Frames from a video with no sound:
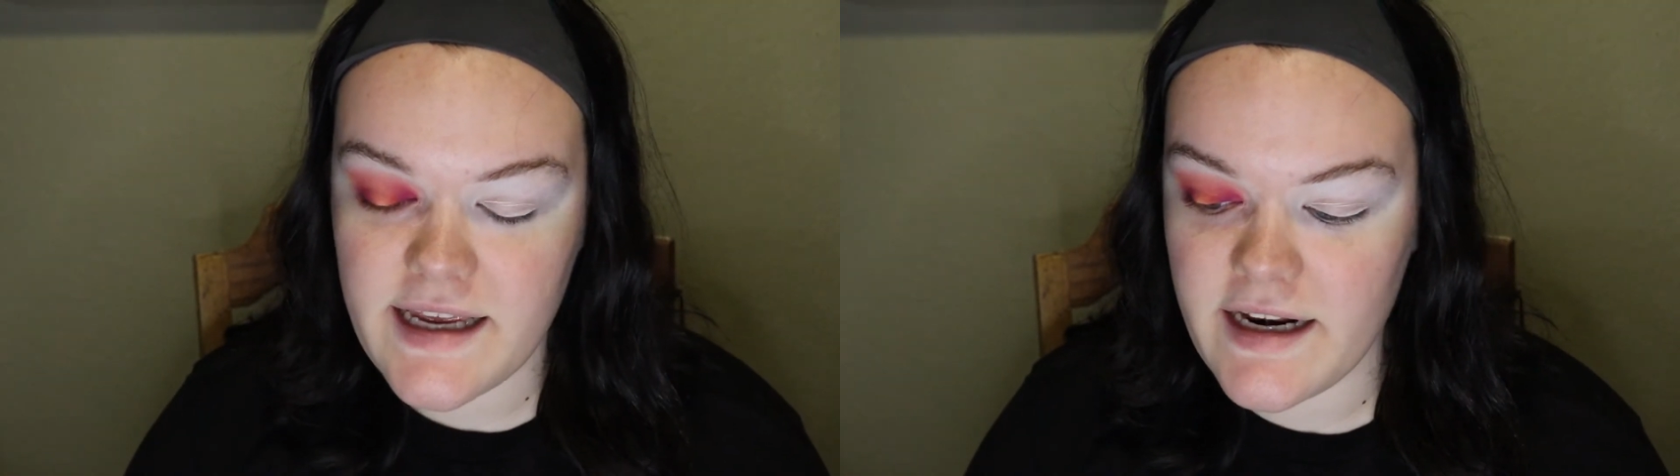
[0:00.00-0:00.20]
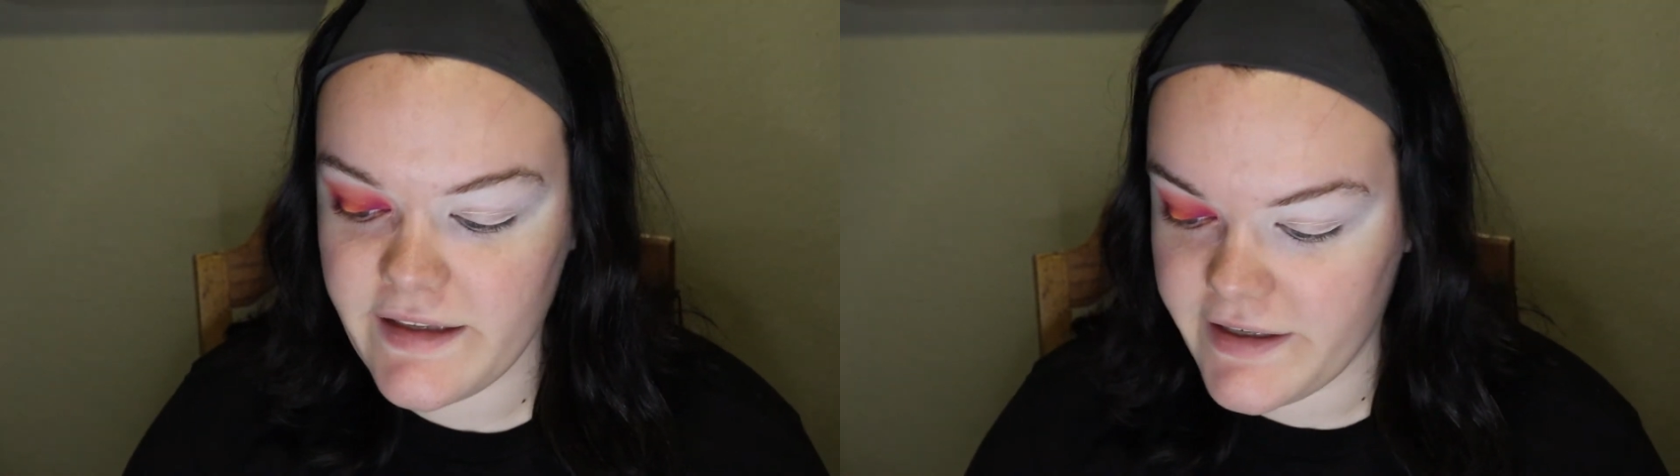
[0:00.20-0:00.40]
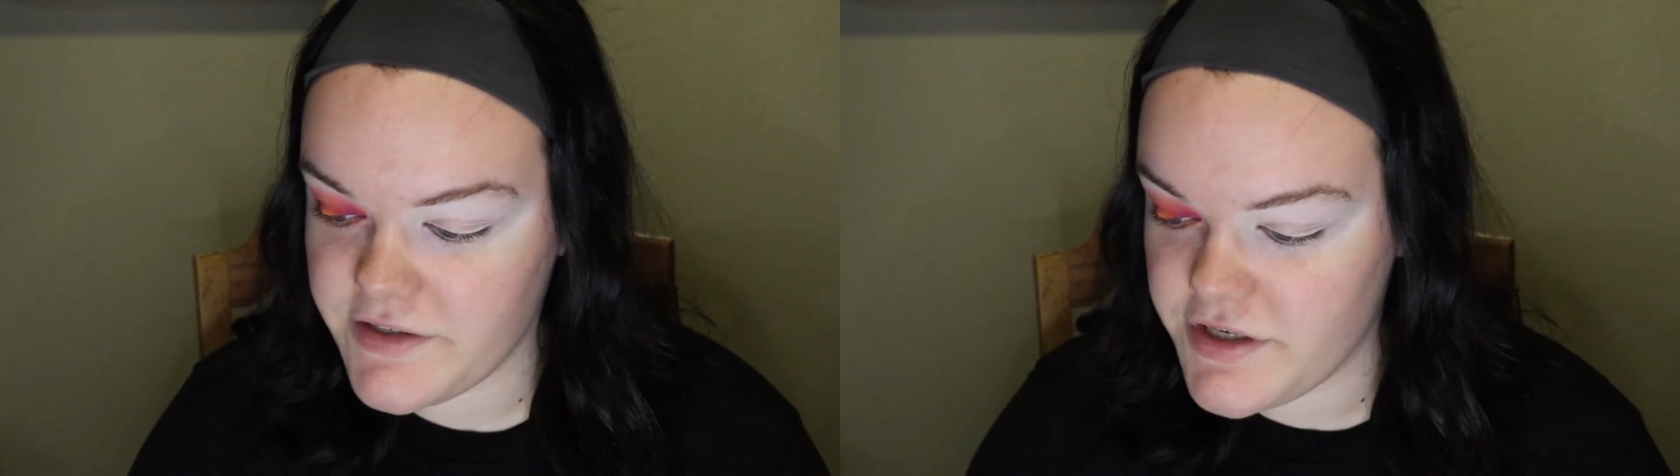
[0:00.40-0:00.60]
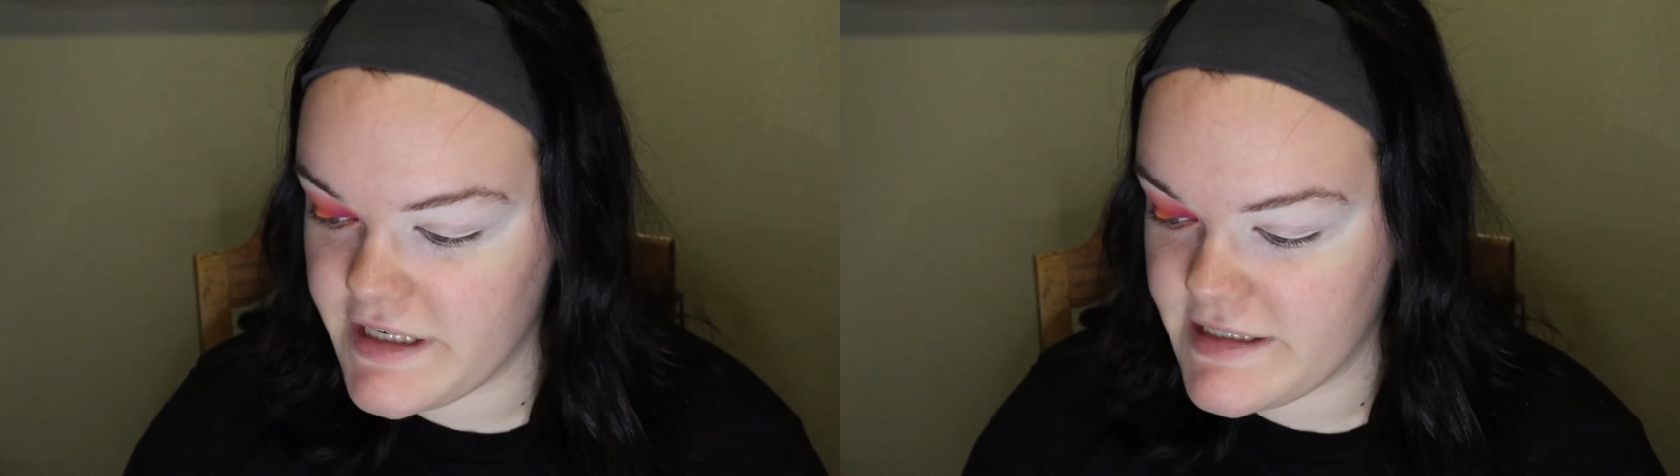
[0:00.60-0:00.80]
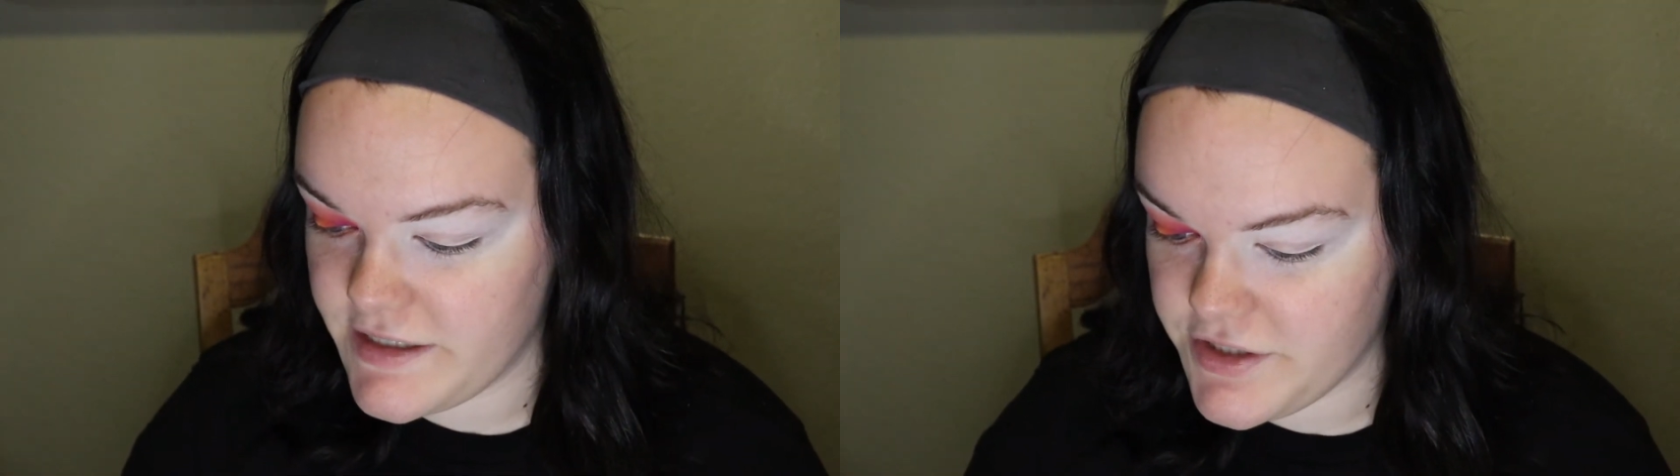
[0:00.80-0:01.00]
kind of like a
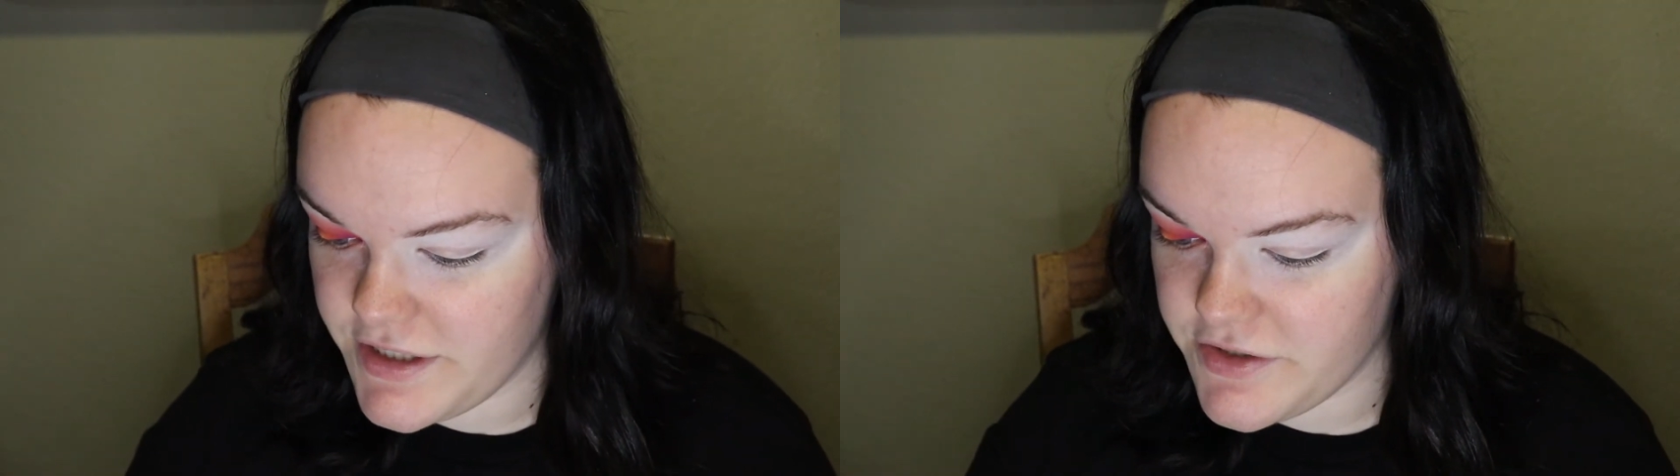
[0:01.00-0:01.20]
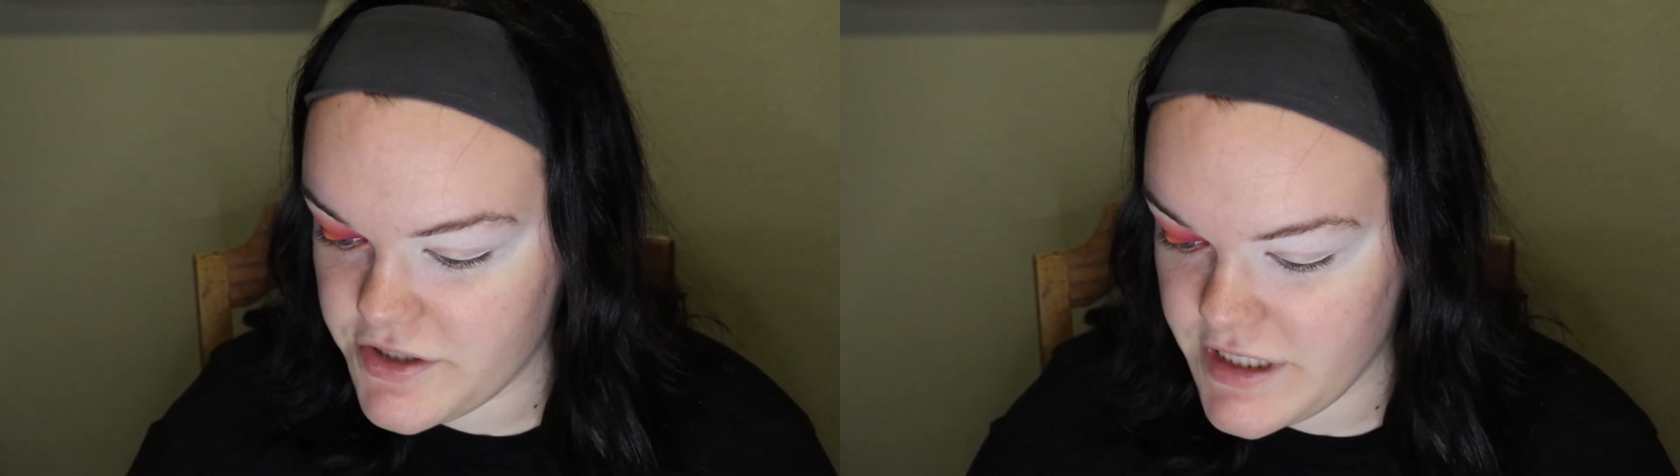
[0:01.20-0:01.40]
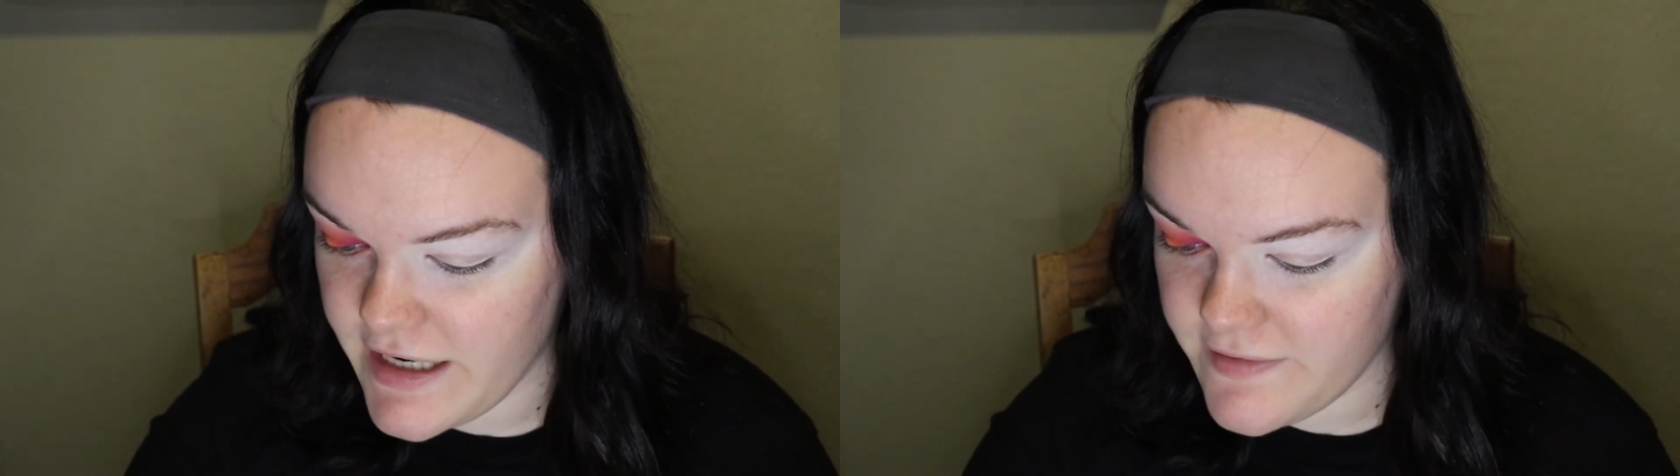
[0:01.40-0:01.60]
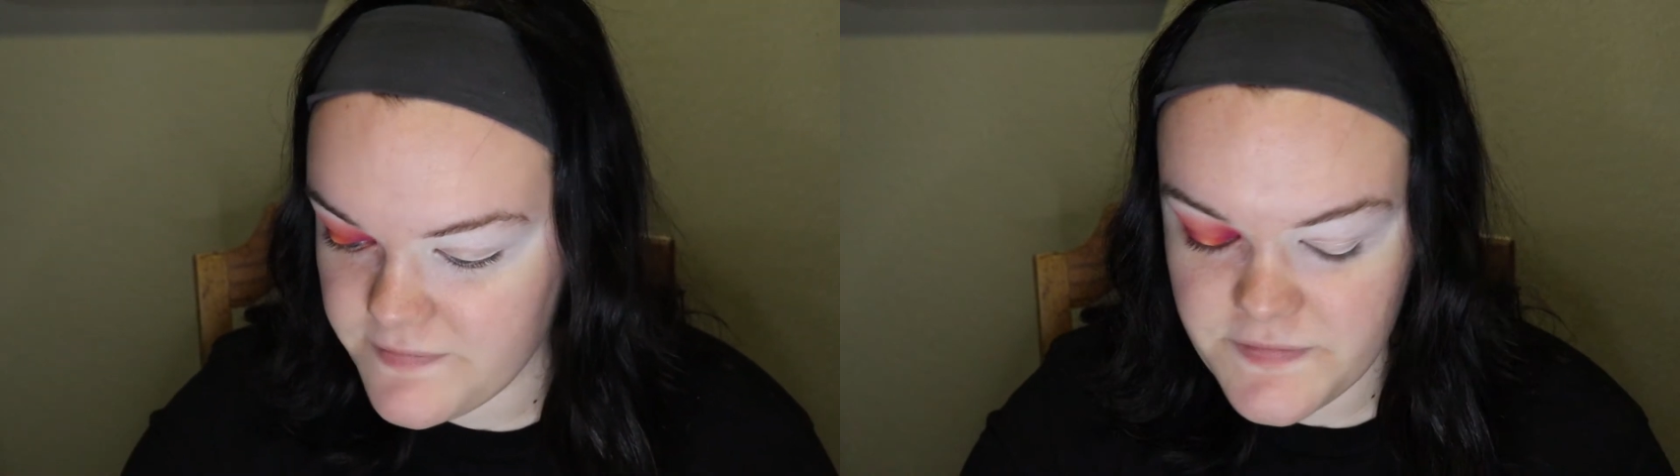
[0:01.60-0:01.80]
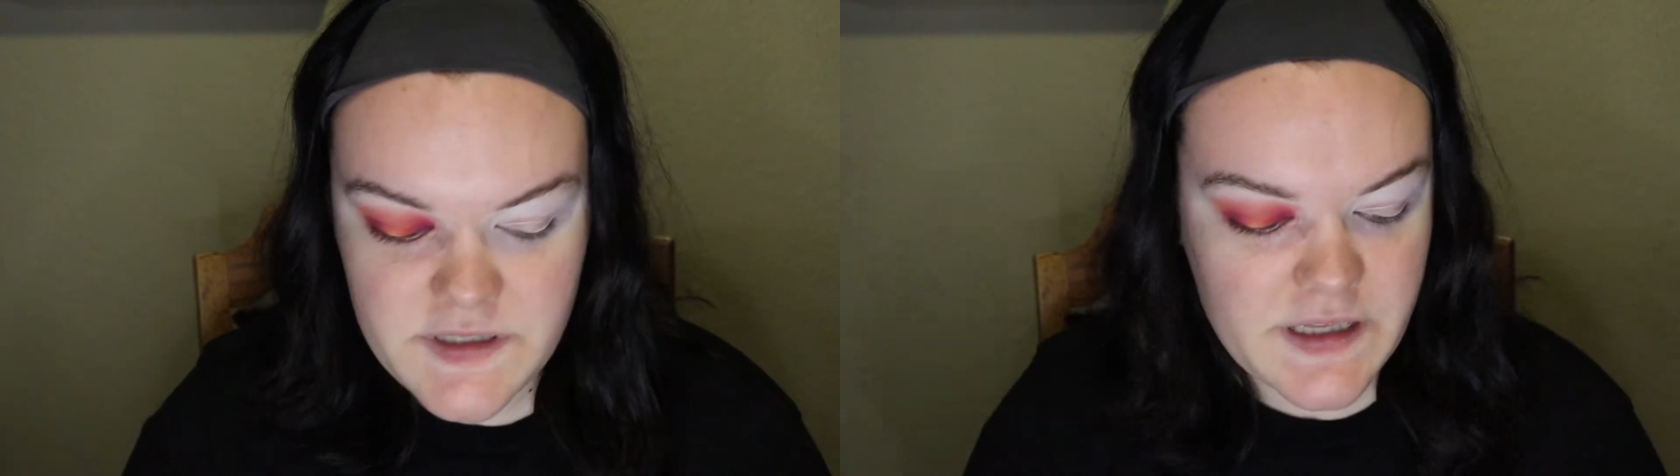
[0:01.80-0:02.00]
transition shade.